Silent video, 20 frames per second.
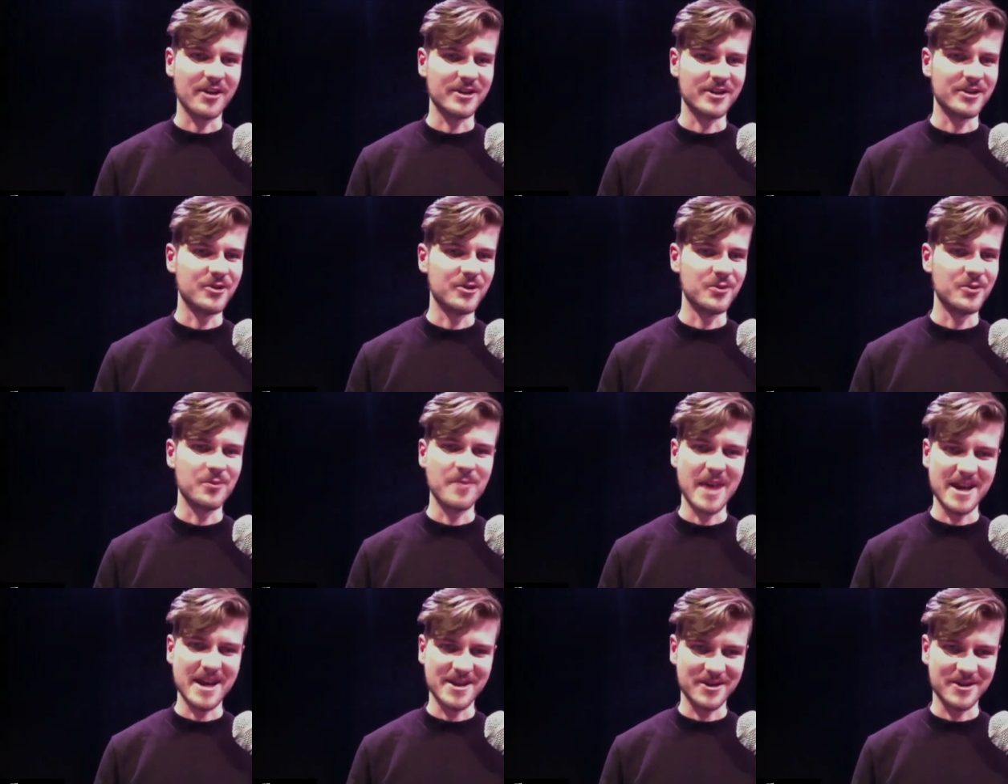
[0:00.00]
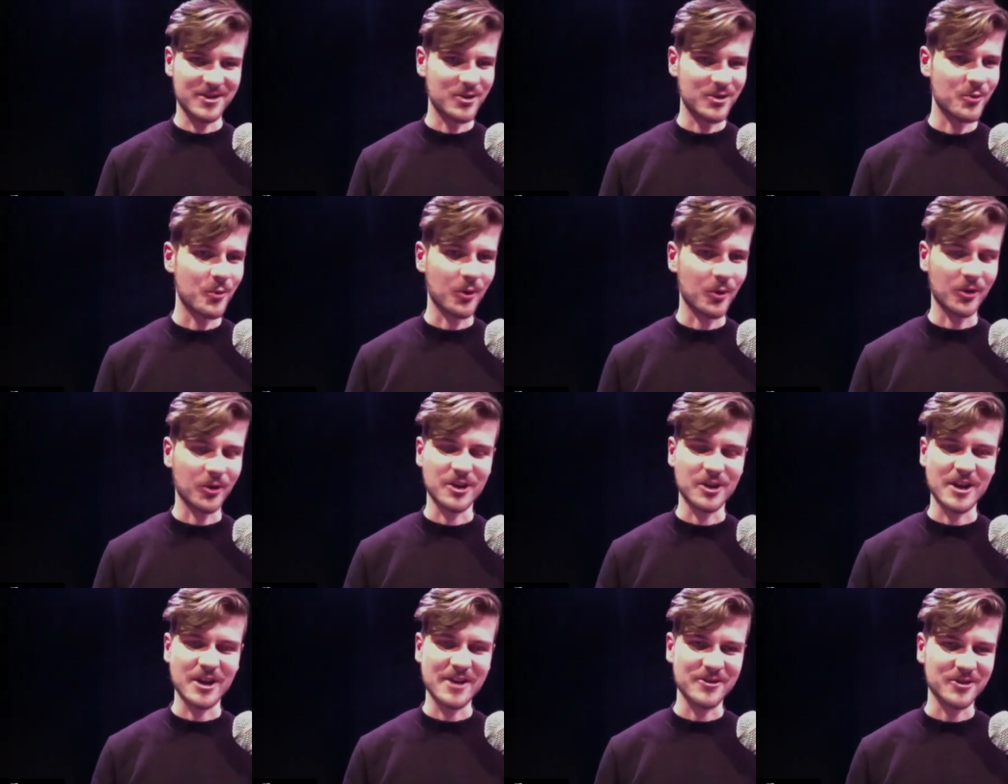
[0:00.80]
You work
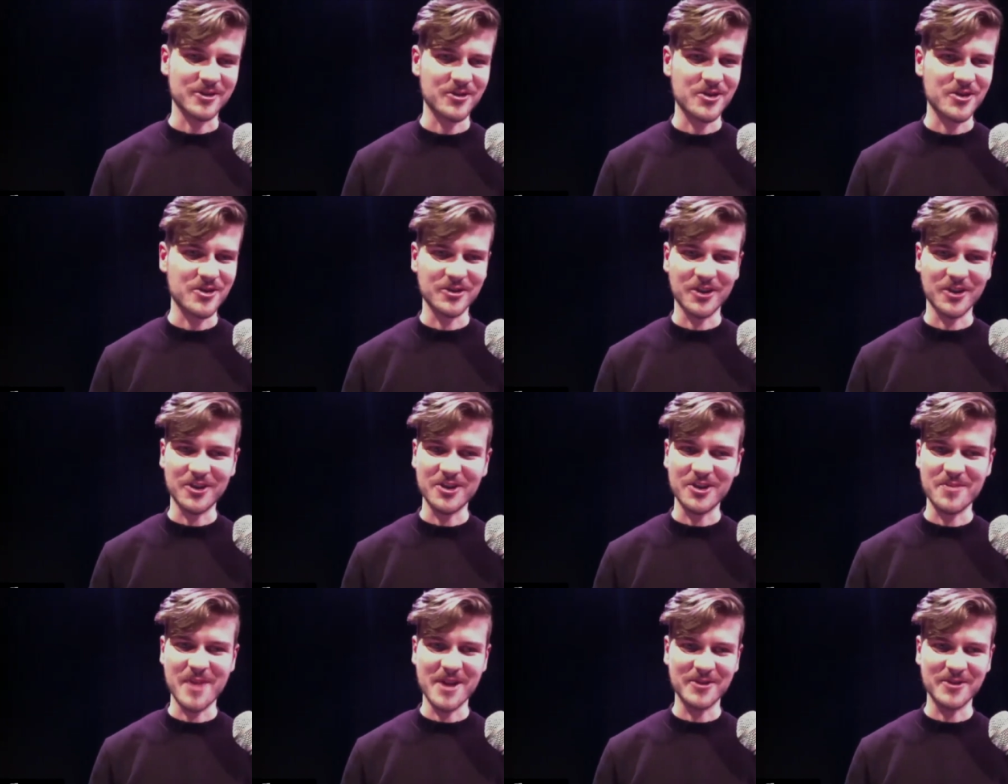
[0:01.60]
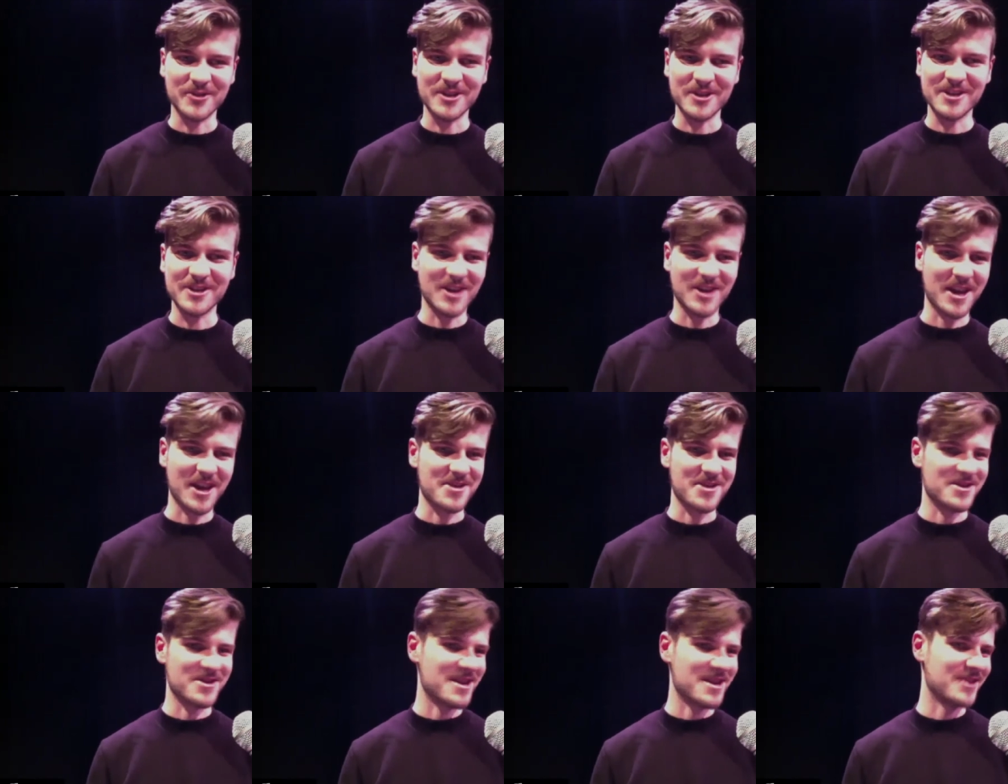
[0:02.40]
years on your documentaries.
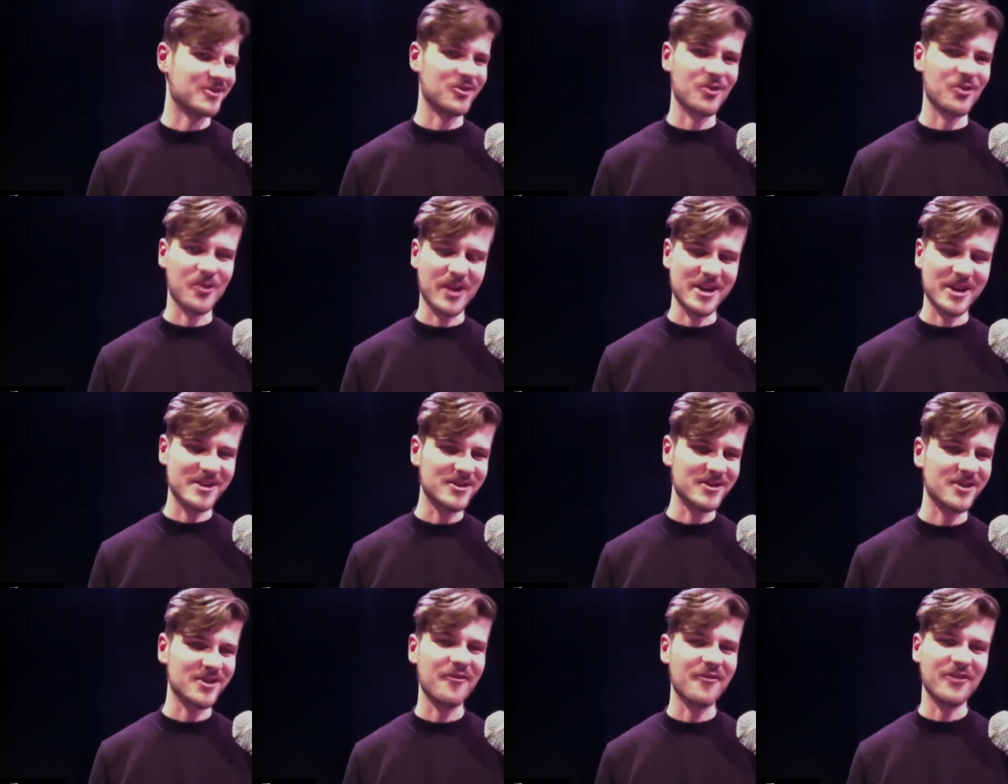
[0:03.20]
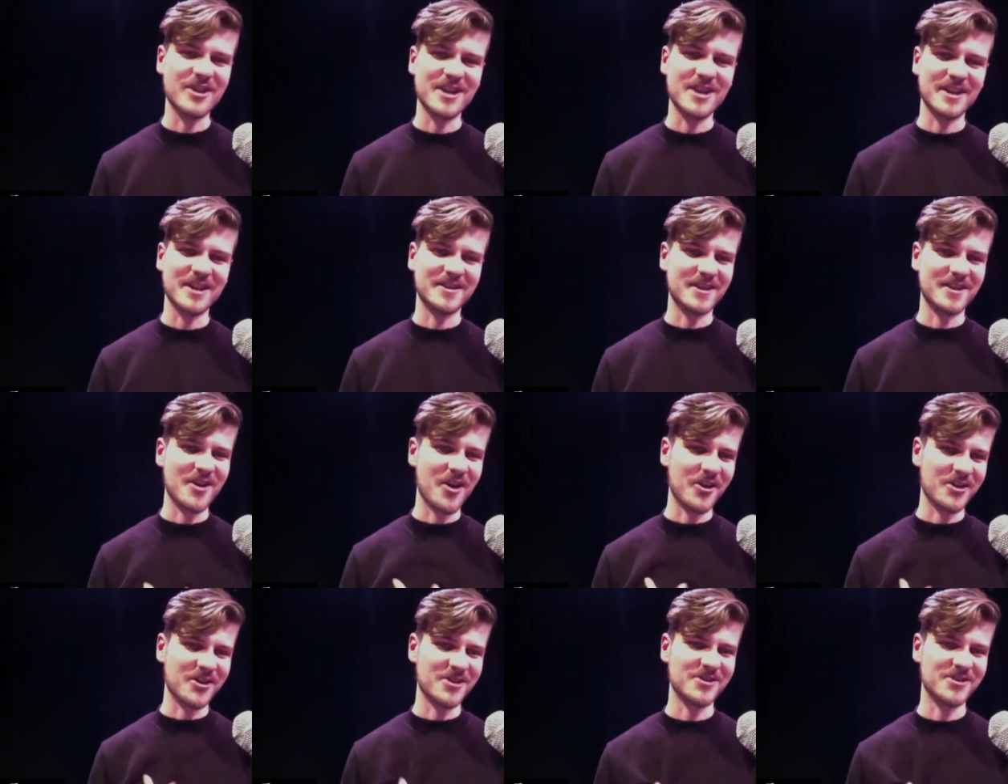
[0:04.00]
Is there already something that the
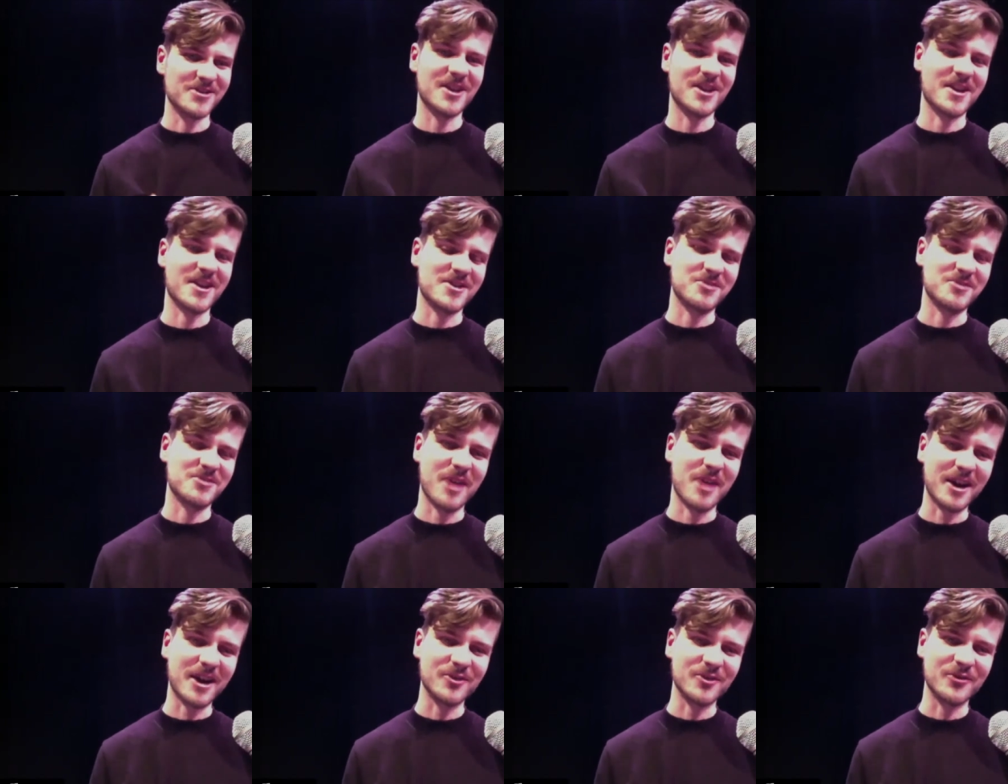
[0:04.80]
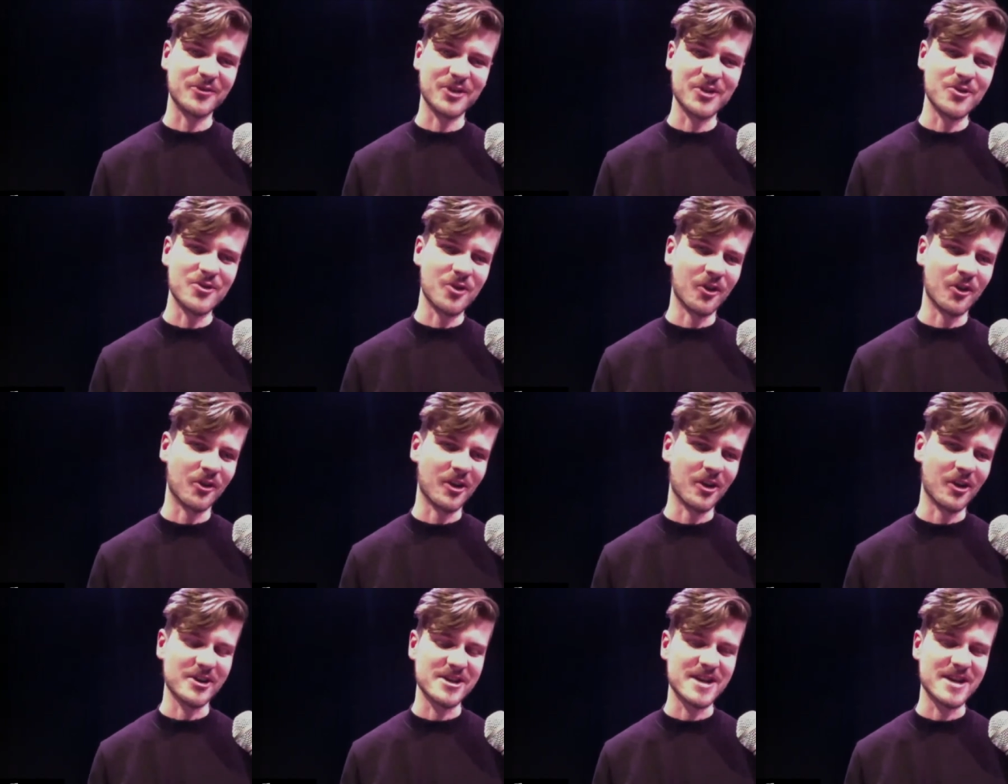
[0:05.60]
audience can expect of you, or
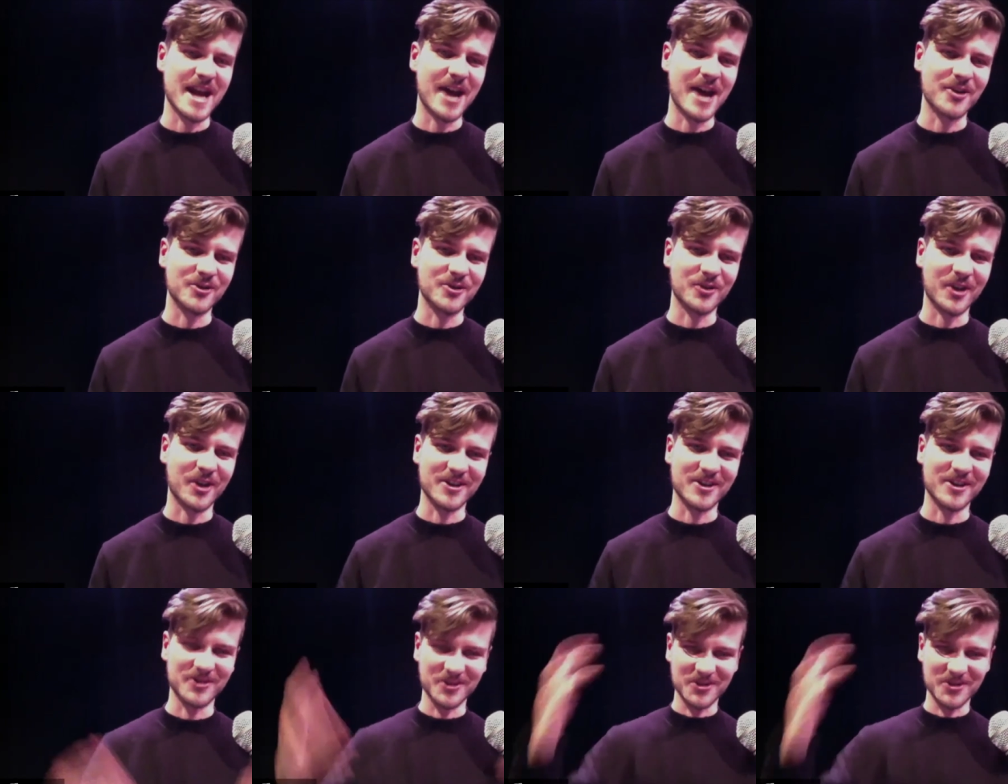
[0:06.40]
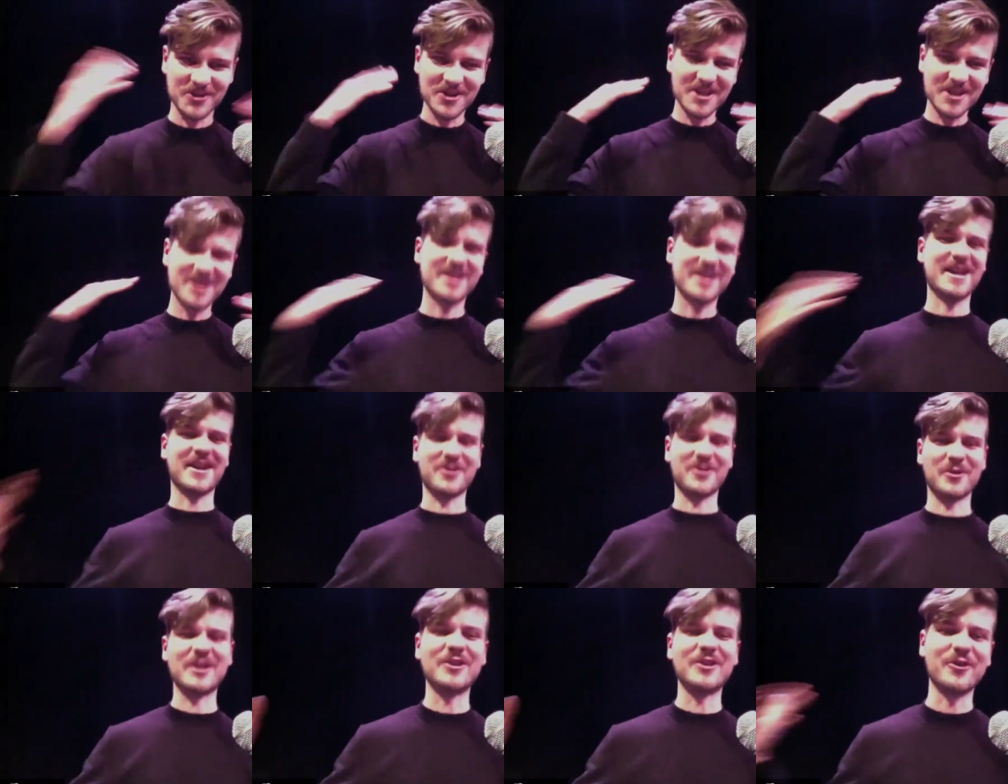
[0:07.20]
are you now trying to get
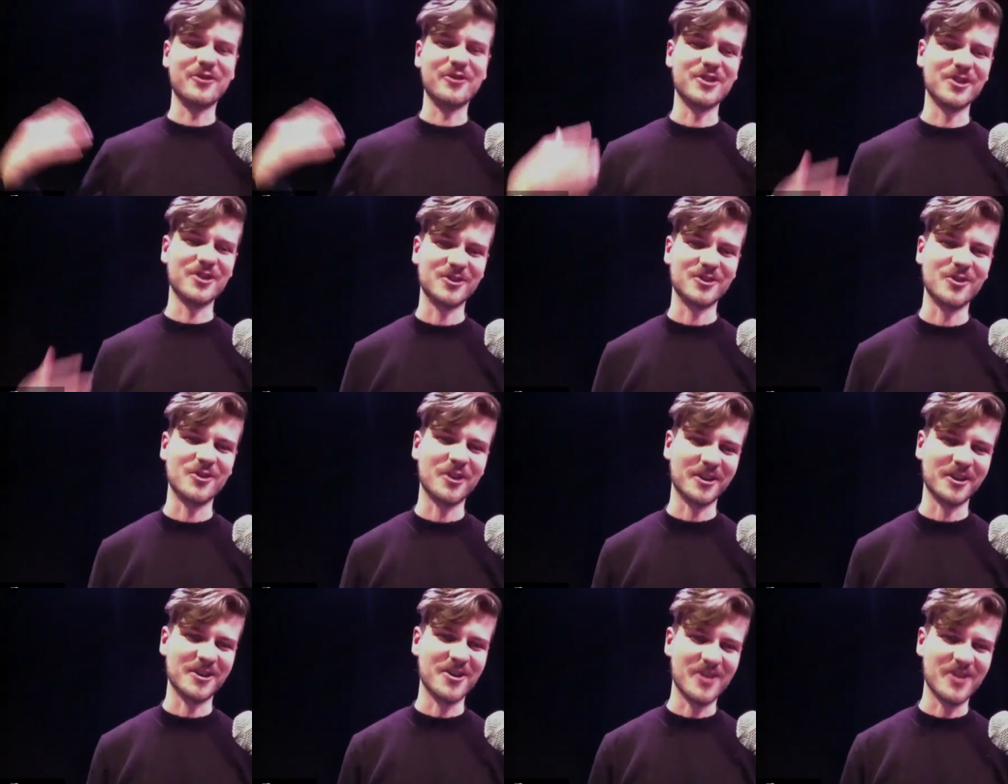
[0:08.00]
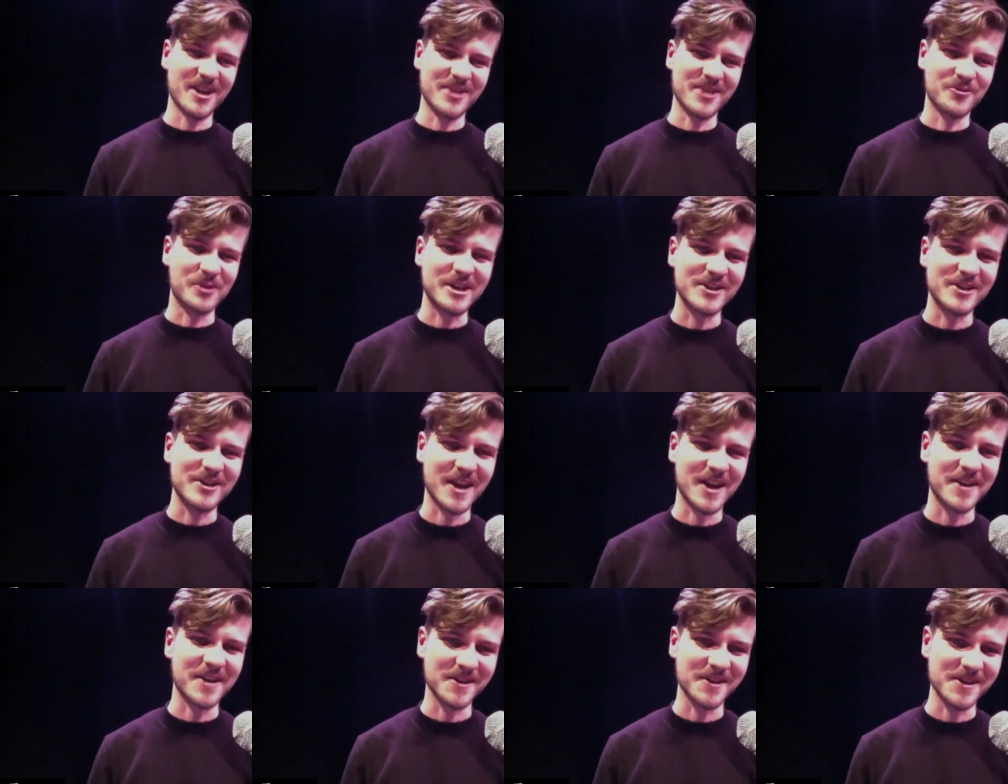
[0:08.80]
rid of Notturno and
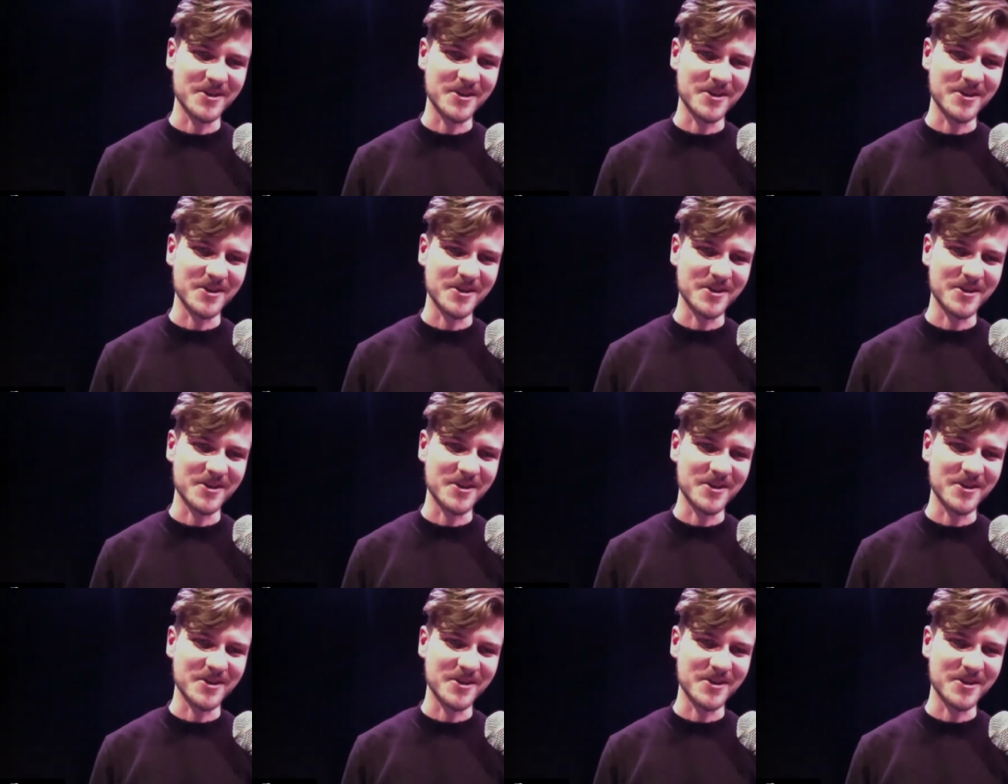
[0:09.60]
reset a little